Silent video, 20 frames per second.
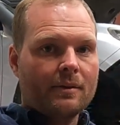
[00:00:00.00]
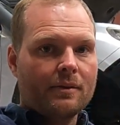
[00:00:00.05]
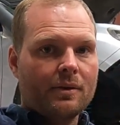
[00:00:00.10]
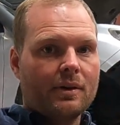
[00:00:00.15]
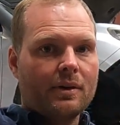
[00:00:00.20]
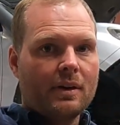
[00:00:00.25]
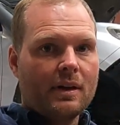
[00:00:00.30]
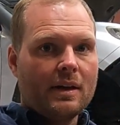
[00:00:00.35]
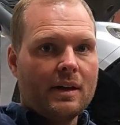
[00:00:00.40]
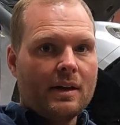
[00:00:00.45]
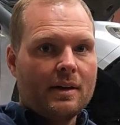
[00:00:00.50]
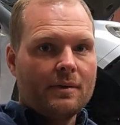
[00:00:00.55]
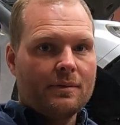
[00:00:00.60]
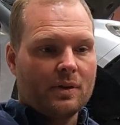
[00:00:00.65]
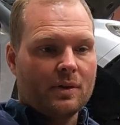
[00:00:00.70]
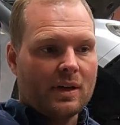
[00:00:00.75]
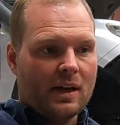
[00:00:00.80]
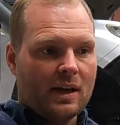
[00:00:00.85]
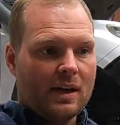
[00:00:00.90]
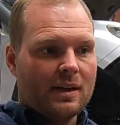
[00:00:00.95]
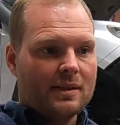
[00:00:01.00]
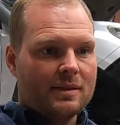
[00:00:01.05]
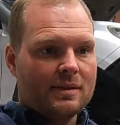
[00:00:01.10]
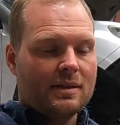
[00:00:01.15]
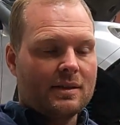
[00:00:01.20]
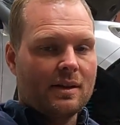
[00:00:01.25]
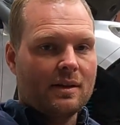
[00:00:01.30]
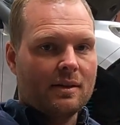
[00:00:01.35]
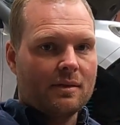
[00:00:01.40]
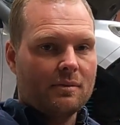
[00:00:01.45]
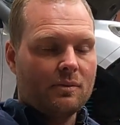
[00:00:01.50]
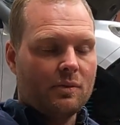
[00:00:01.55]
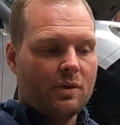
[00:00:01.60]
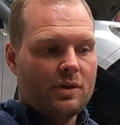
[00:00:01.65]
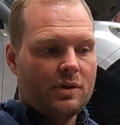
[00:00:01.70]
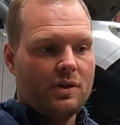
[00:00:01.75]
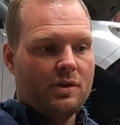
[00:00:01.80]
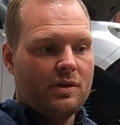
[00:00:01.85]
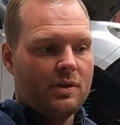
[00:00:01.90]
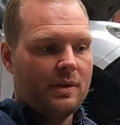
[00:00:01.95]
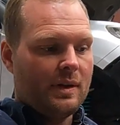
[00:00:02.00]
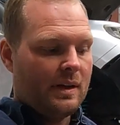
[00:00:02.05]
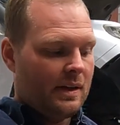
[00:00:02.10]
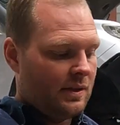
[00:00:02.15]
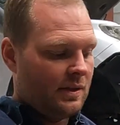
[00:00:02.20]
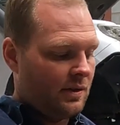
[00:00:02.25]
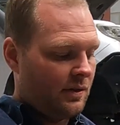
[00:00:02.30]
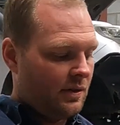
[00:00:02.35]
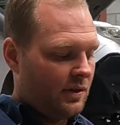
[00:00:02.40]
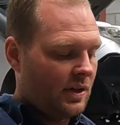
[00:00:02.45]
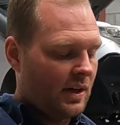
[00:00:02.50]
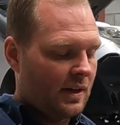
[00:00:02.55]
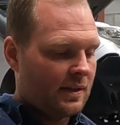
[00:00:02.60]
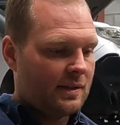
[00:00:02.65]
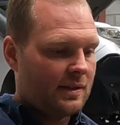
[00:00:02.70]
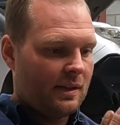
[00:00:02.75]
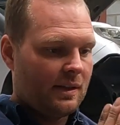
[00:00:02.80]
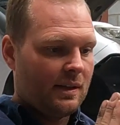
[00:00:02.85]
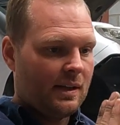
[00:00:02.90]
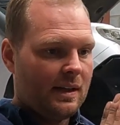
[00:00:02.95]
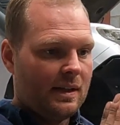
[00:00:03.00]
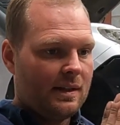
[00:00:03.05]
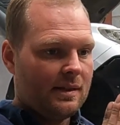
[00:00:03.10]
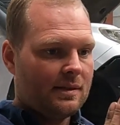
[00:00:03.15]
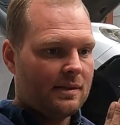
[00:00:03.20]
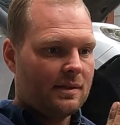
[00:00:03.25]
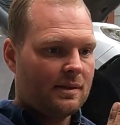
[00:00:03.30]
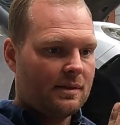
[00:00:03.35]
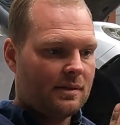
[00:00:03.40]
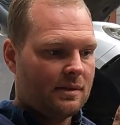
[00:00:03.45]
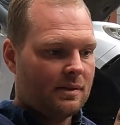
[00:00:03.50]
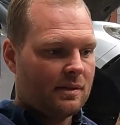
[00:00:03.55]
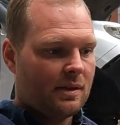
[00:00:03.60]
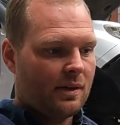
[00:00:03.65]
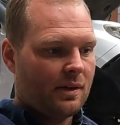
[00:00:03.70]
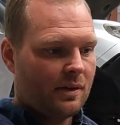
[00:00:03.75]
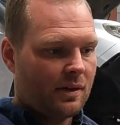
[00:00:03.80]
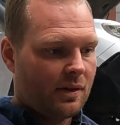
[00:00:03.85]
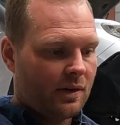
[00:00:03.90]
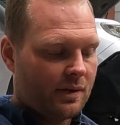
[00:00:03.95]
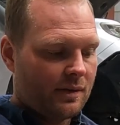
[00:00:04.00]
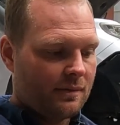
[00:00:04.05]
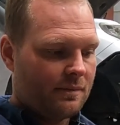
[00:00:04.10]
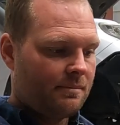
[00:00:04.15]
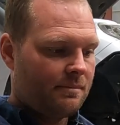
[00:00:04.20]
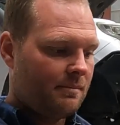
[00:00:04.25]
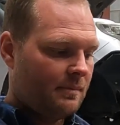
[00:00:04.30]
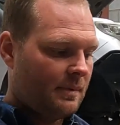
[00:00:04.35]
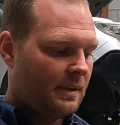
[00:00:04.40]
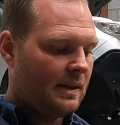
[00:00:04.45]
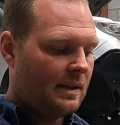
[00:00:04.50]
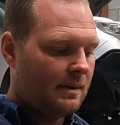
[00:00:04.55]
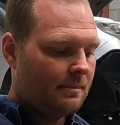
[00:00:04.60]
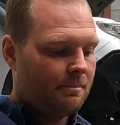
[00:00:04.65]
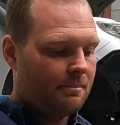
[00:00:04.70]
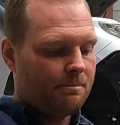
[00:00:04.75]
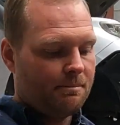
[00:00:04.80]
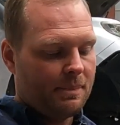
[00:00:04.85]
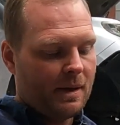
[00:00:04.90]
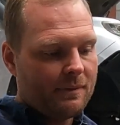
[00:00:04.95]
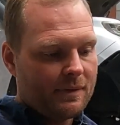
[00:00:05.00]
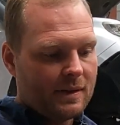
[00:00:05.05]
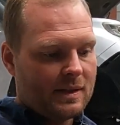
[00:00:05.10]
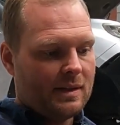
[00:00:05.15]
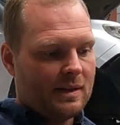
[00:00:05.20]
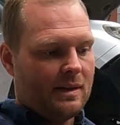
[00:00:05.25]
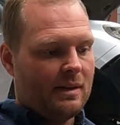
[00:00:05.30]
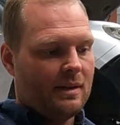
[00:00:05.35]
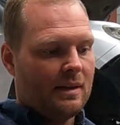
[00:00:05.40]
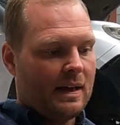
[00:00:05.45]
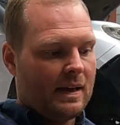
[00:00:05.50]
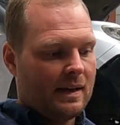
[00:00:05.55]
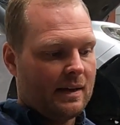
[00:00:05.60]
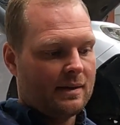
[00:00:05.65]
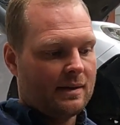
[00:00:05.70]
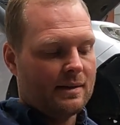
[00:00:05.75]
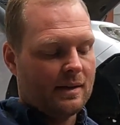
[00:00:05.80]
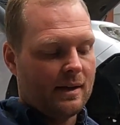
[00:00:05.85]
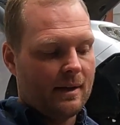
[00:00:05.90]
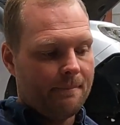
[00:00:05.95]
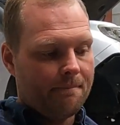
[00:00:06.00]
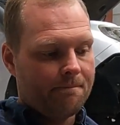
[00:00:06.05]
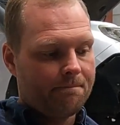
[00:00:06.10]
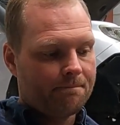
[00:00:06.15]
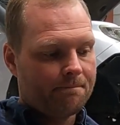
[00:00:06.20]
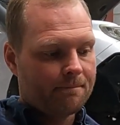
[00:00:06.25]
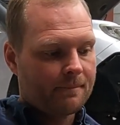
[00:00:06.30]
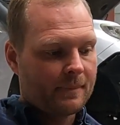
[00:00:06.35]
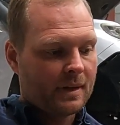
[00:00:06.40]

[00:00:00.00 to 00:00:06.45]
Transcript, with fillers: right? For caster, what you're doing is you're adjusting these, so kind of pivoting that um,